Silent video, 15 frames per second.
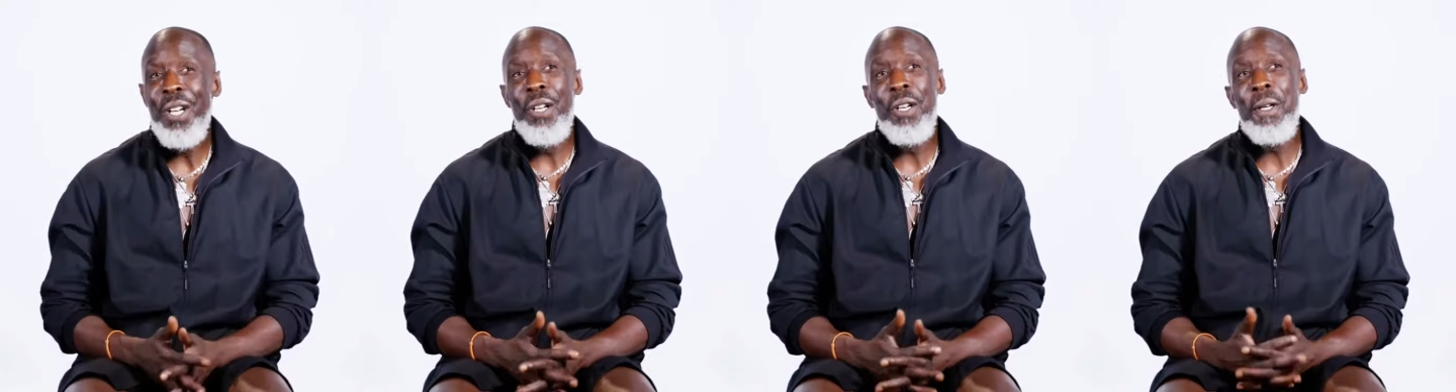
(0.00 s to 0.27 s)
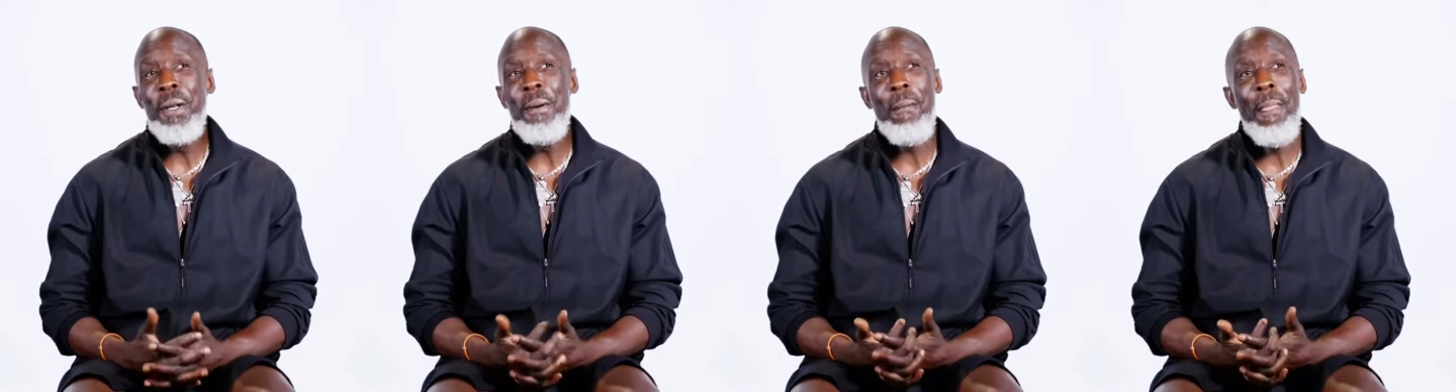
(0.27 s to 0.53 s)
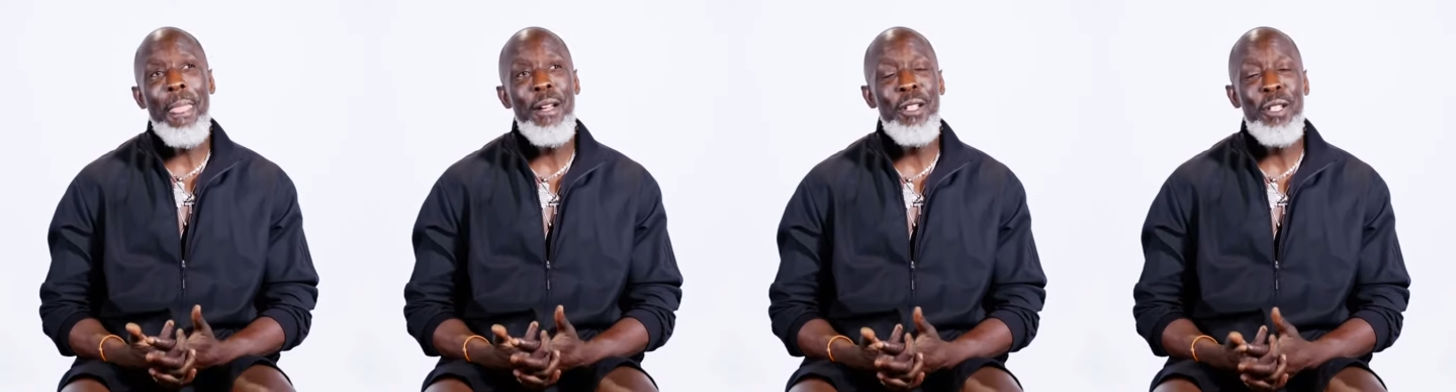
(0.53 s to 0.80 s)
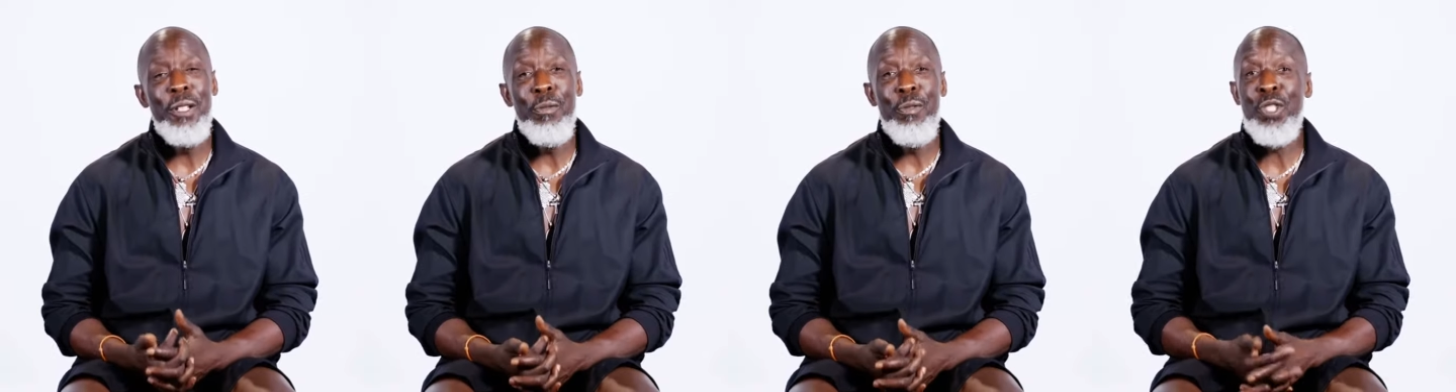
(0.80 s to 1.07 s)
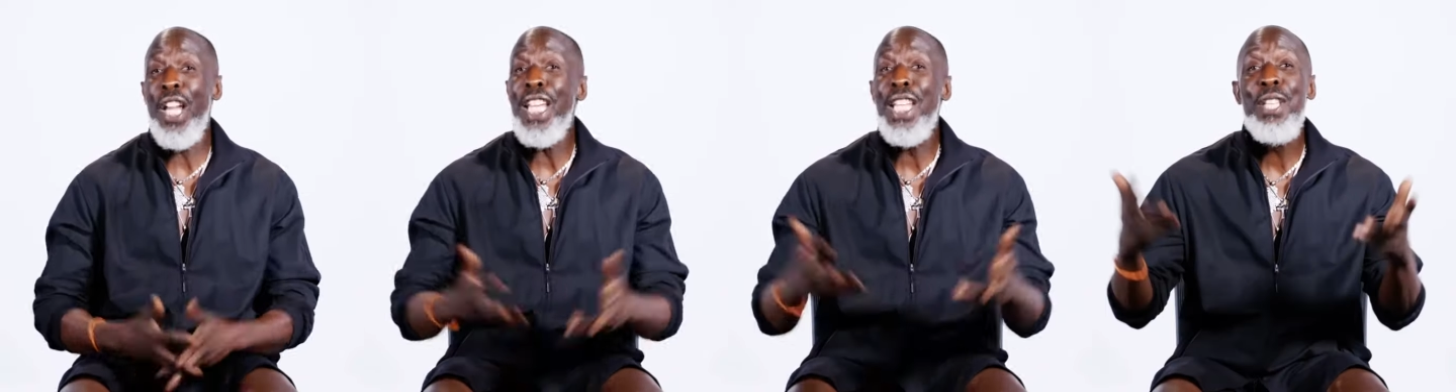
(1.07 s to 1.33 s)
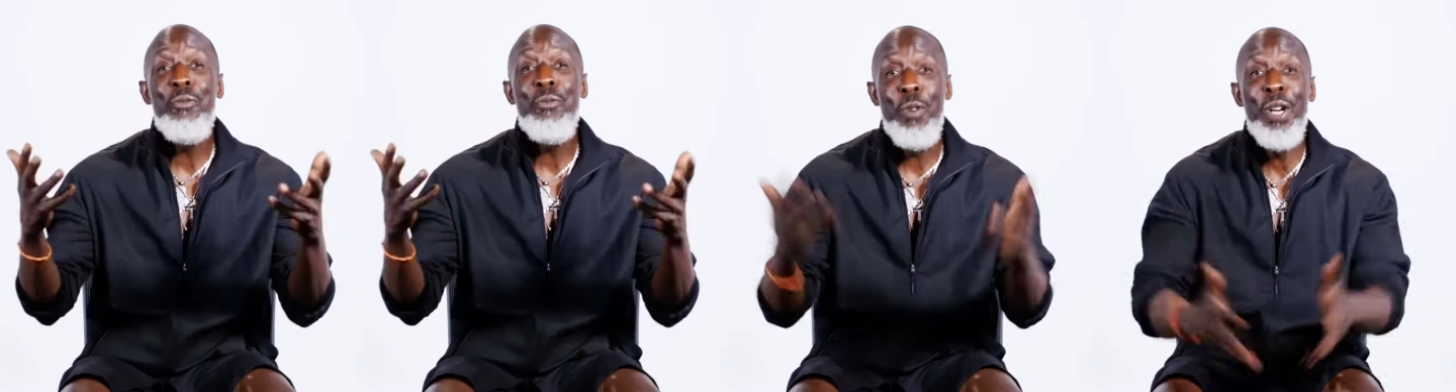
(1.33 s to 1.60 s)
Um, you know,
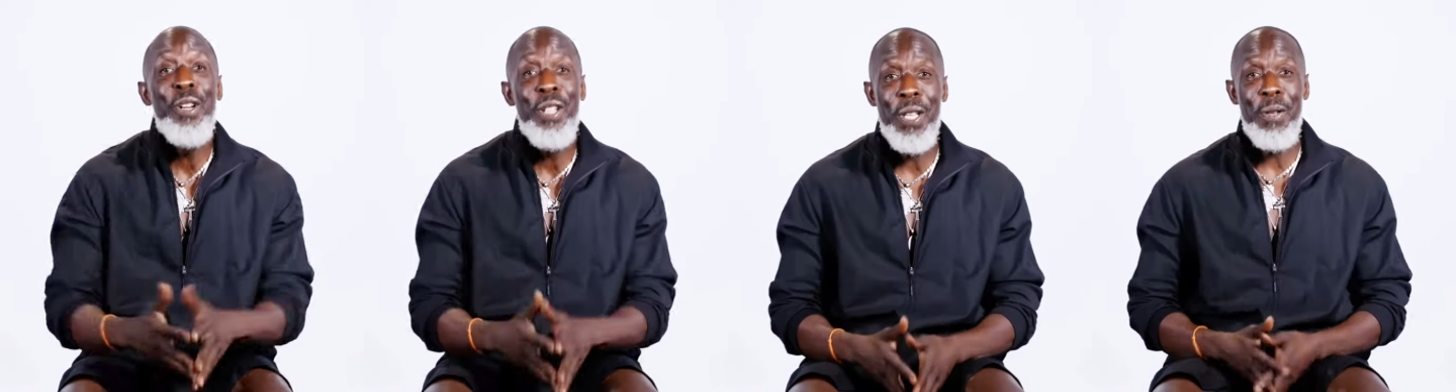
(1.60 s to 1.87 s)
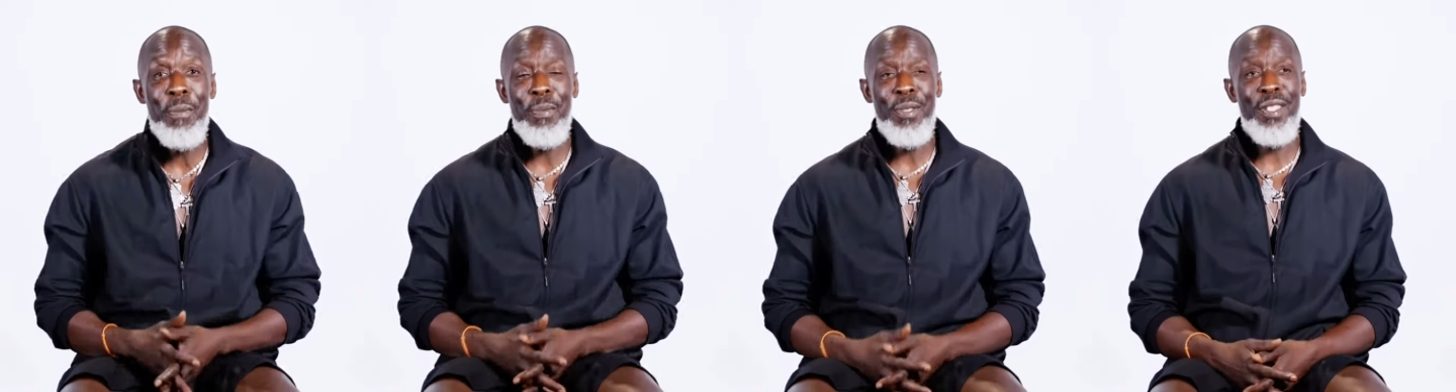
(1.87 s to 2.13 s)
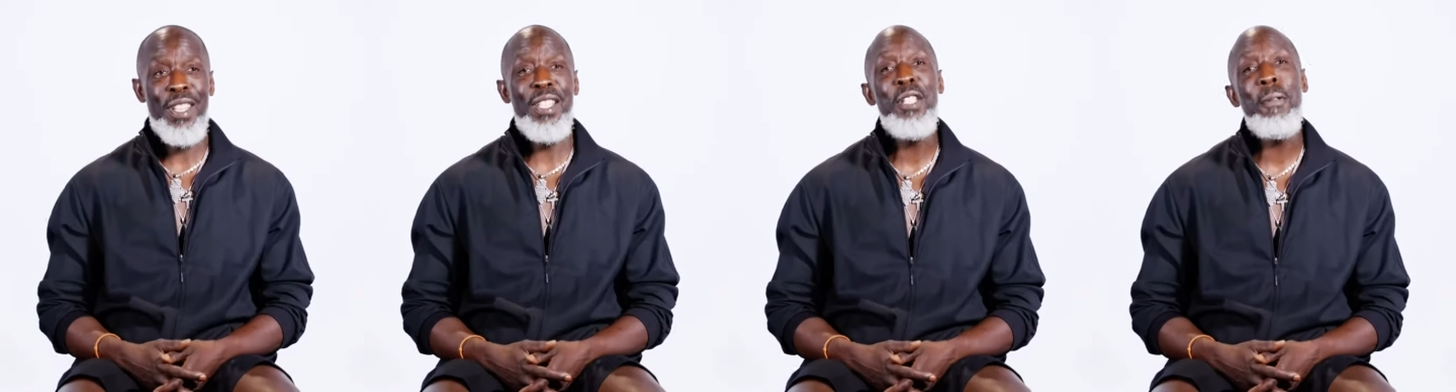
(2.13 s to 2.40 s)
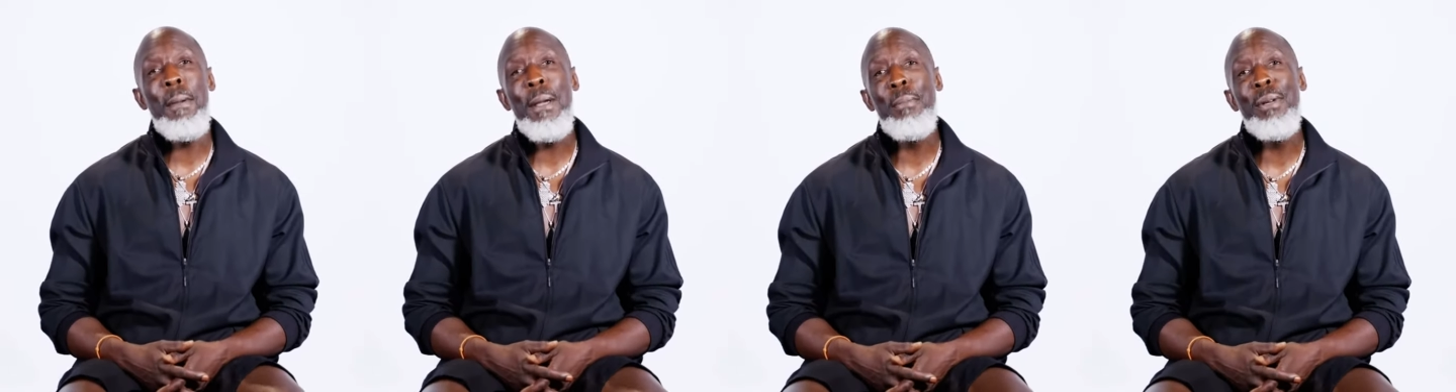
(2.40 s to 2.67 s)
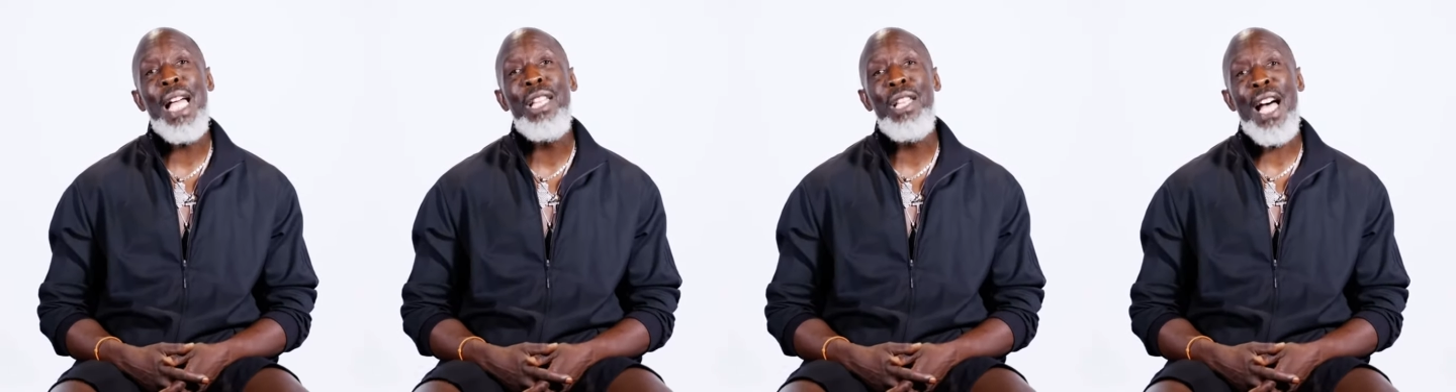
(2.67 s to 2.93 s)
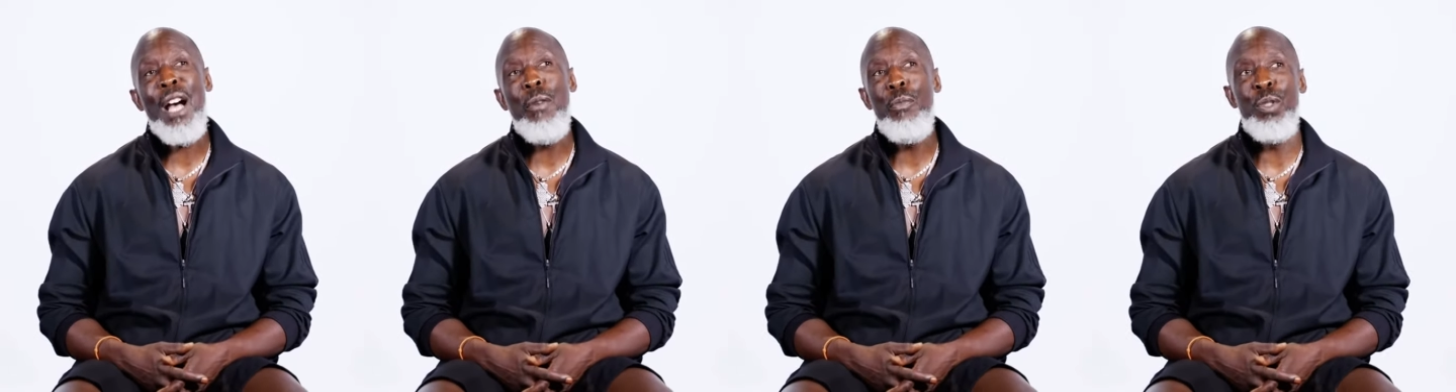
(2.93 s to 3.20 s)
J.D. Williams, these are people
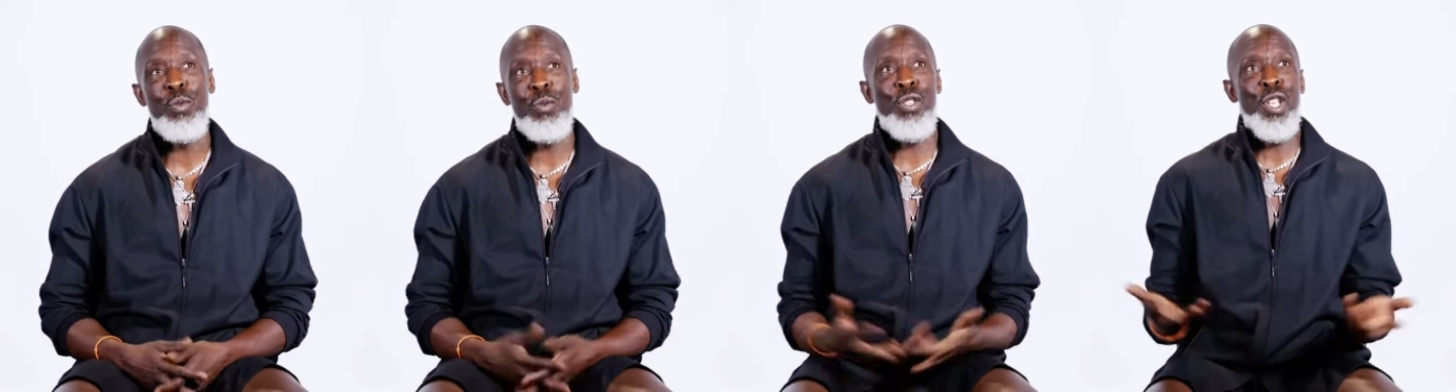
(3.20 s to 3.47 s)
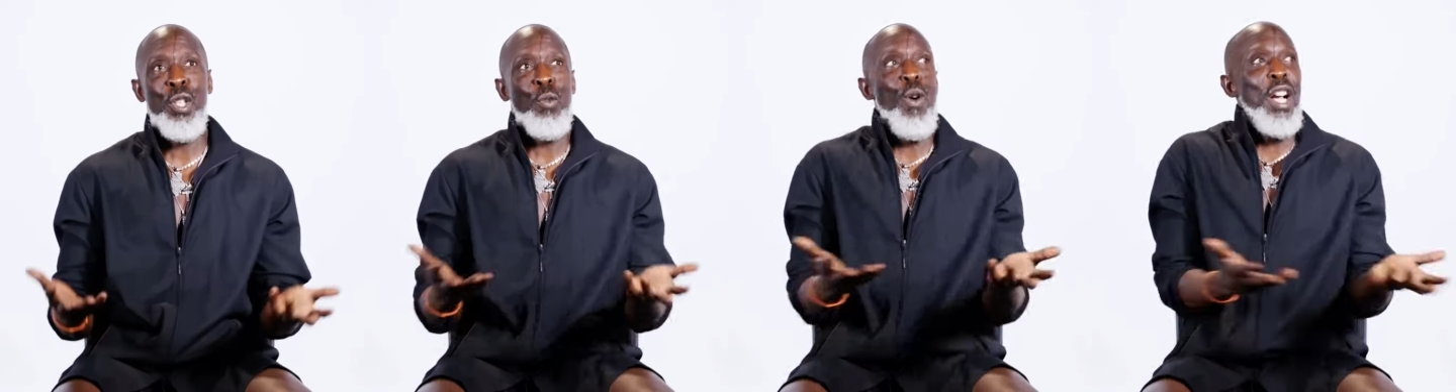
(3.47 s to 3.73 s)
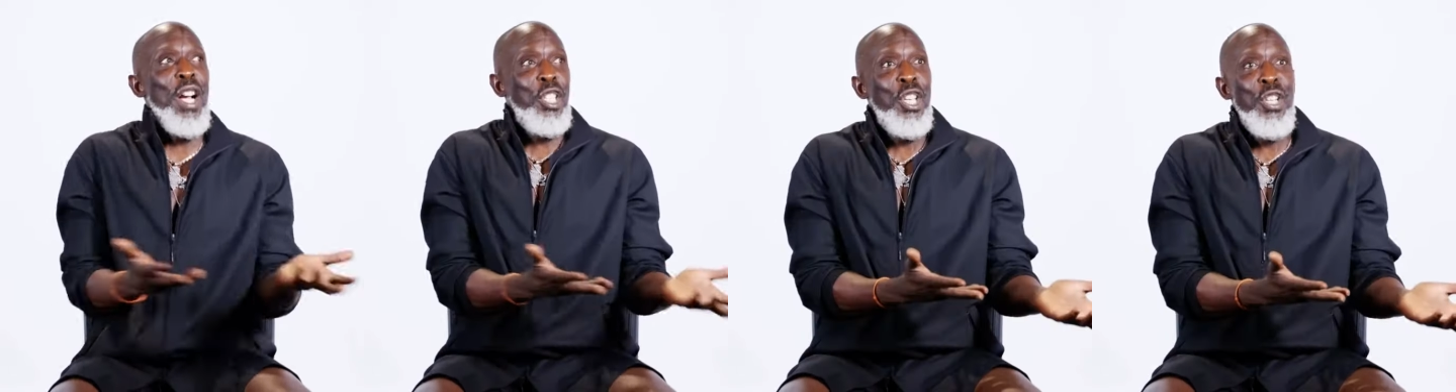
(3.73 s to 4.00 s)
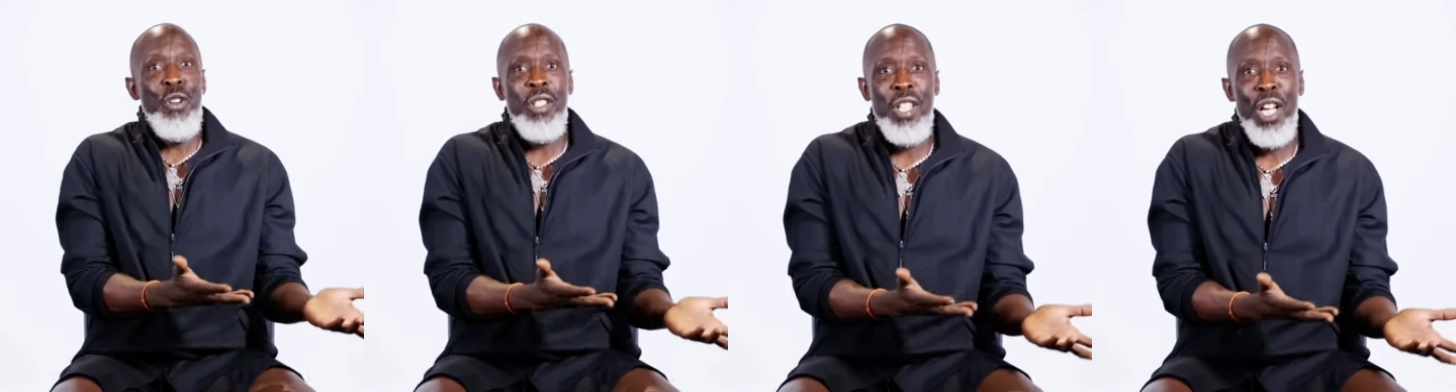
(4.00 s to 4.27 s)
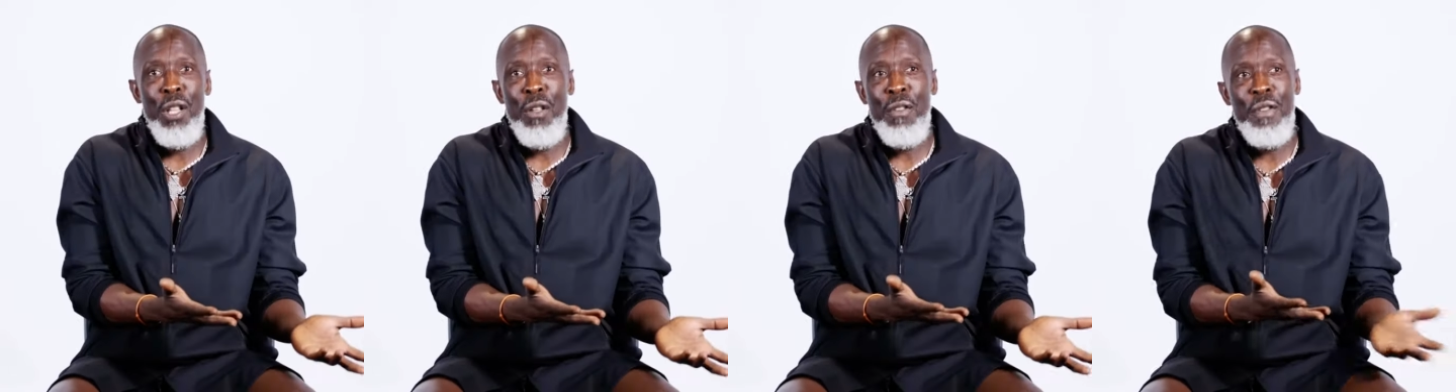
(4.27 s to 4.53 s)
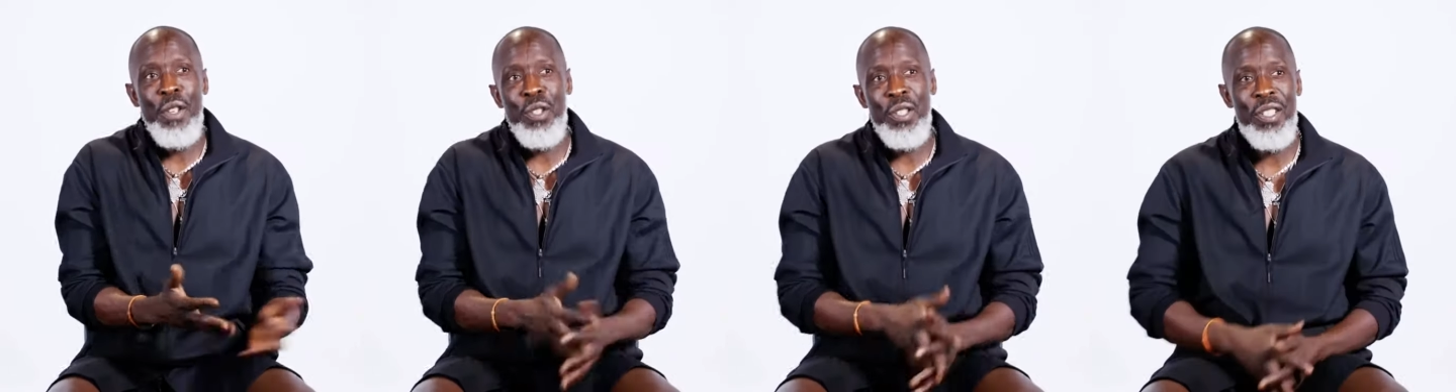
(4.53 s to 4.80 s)
I, I was just watching on
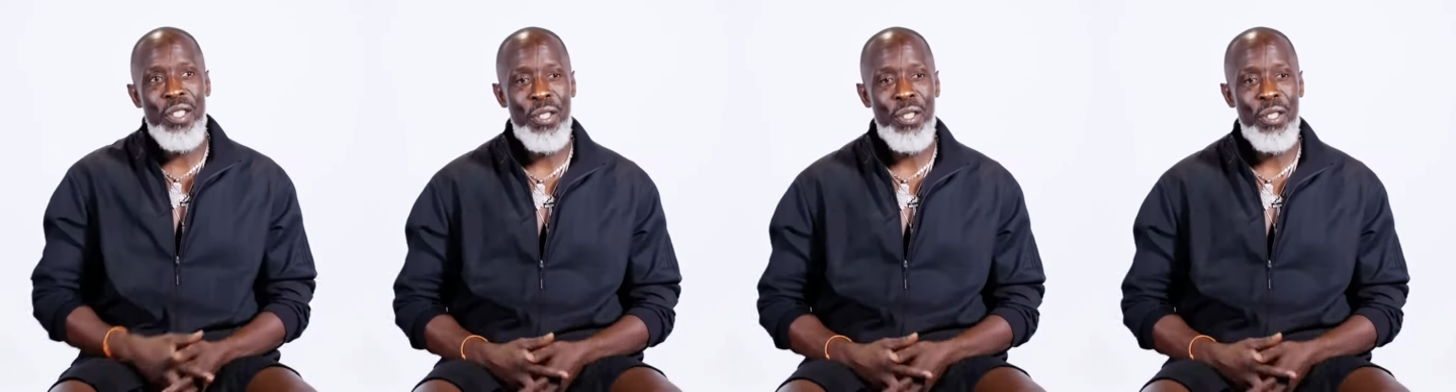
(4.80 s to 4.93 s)
television.